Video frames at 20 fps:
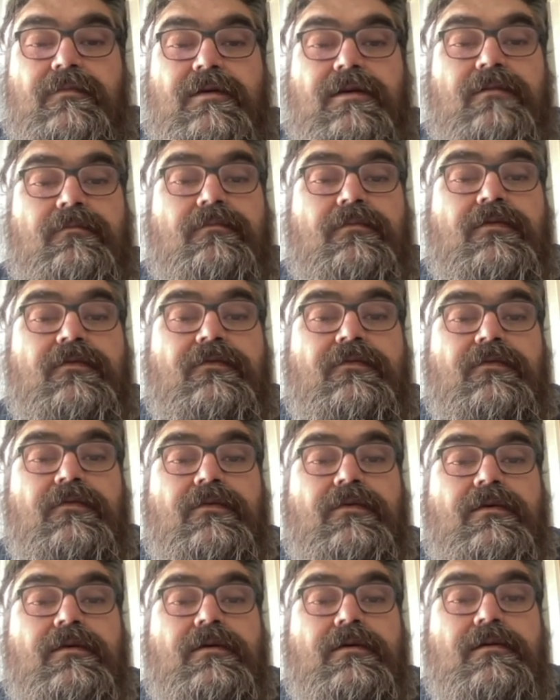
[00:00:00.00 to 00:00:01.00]
him
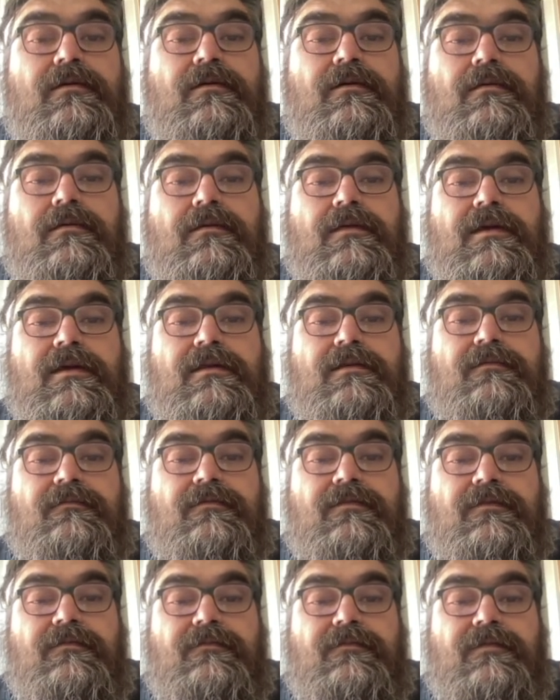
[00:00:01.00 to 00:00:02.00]
before? Land
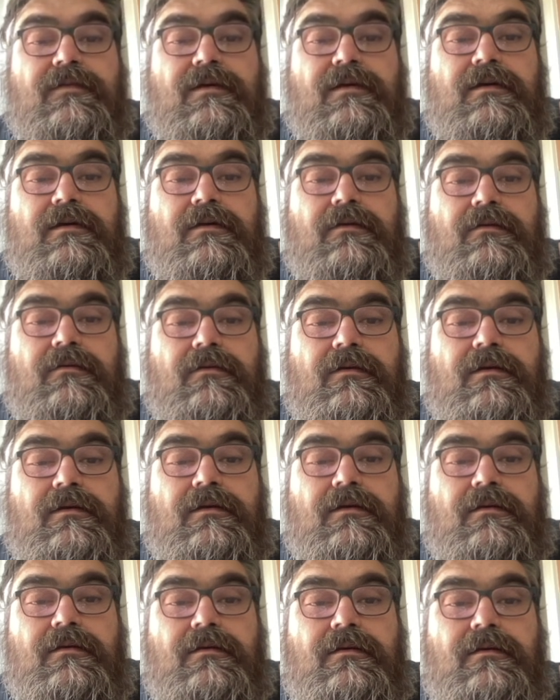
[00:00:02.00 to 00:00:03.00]
of the Fire, right?